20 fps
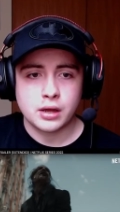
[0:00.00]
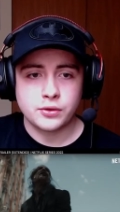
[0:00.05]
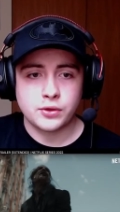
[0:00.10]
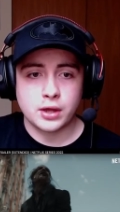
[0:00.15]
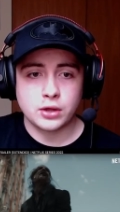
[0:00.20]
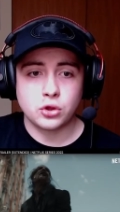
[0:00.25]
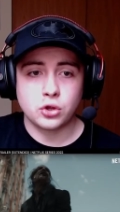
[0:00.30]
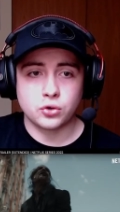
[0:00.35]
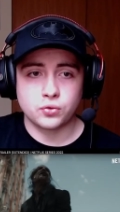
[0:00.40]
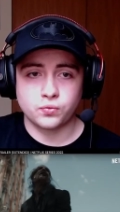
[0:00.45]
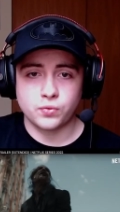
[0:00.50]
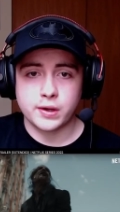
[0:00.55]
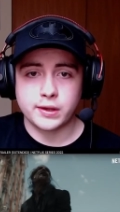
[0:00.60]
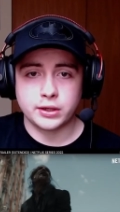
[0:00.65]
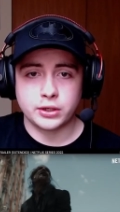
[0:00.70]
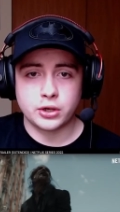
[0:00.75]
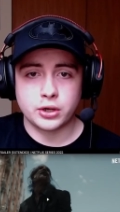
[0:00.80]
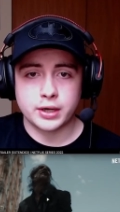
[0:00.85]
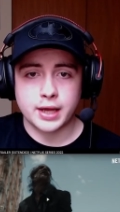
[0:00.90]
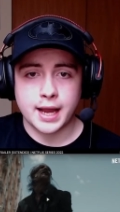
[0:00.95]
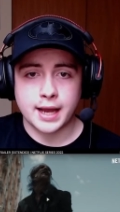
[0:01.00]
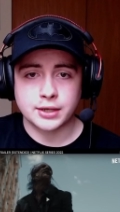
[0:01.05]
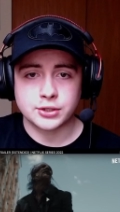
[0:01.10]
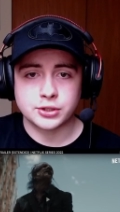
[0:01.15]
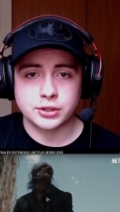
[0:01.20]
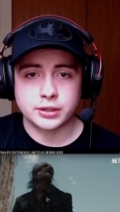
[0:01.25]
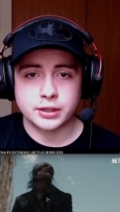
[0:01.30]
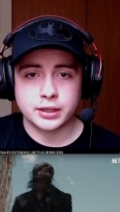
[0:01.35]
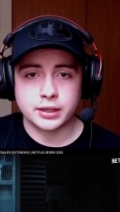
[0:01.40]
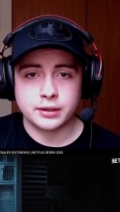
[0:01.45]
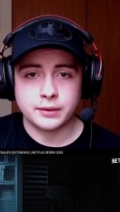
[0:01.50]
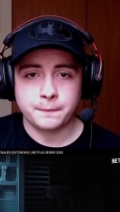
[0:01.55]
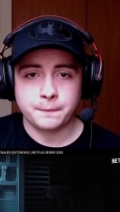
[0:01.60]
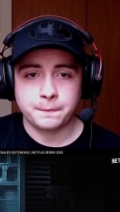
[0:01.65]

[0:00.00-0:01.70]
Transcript: They look really good actually.